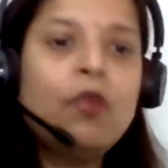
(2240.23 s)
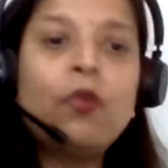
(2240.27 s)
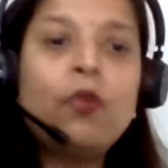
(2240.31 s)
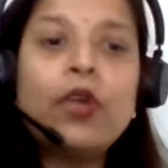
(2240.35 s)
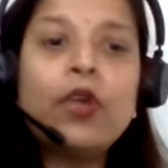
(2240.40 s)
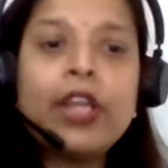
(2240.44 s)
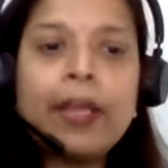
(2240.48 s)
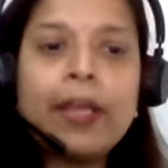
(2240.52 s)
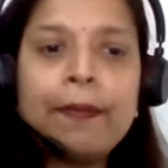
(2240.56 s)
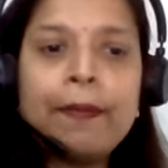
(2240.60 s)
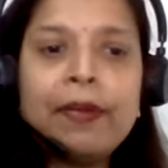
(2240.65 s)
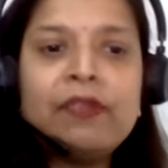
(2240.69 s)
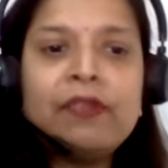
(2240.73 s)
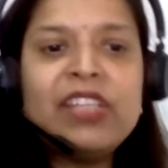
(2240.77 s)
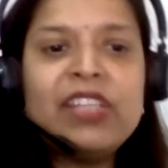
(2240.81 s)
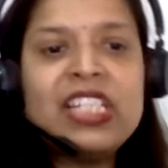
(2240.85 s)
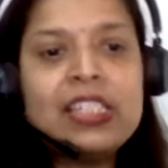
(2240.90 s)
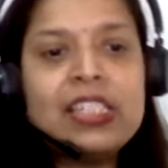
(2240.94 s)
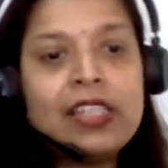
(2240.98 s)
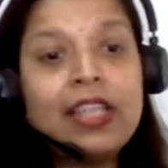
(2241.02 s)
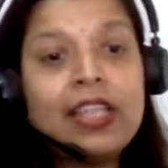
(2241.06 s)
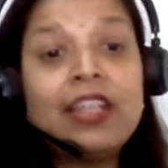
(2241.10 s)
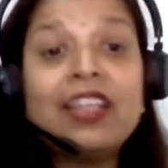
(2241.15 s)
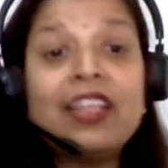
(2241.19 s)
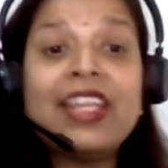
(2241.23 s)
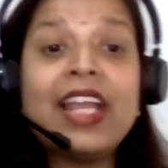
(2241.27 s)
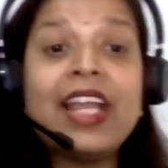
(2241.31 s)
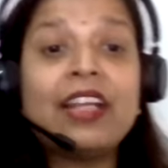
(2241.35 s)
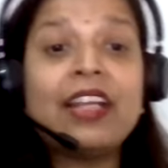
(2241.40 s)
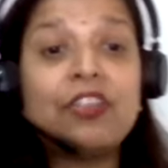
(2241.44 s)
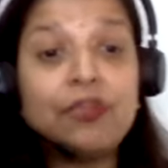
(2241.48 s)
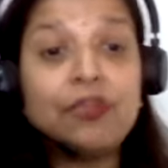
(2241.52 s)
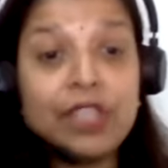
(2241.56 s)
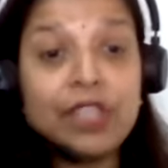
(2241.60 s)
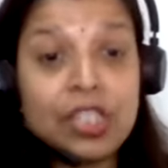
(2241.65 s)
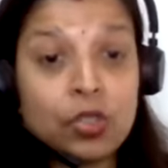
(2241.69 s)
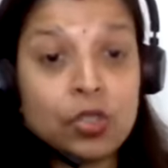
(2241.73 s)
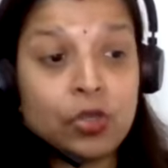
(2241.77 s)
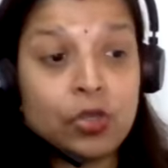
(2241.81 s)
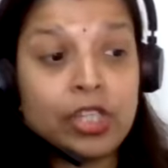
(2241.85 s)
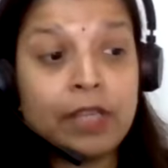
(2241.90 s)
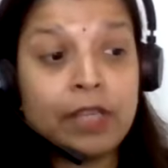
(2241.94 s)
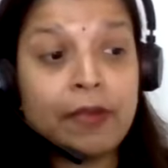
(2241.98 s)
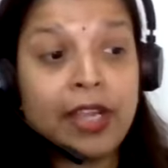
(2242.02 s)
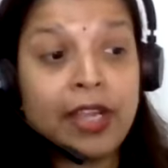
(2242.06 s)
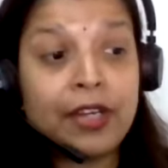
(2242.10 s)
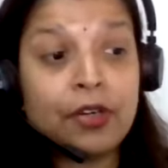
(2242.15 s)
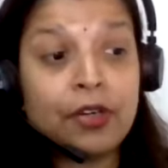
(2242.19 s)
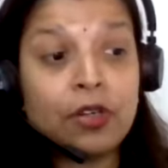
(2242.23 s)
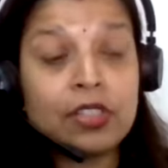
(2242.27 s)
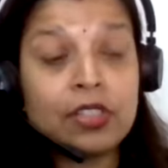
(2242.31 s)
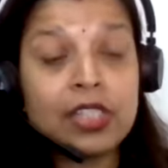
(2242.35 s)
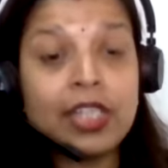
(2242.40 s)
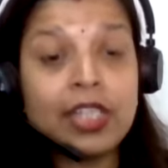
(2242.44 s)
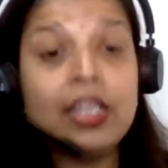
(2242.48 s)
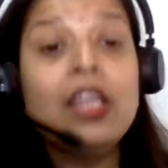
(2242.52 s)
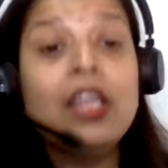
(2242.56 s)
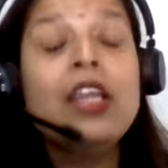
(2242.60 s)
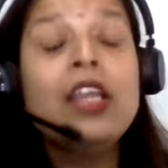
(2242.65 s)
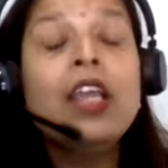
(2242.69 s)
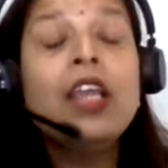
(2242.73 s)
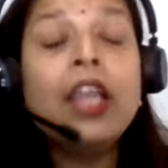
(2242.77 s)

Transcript: What happened when zinc react with sodium hydroxide?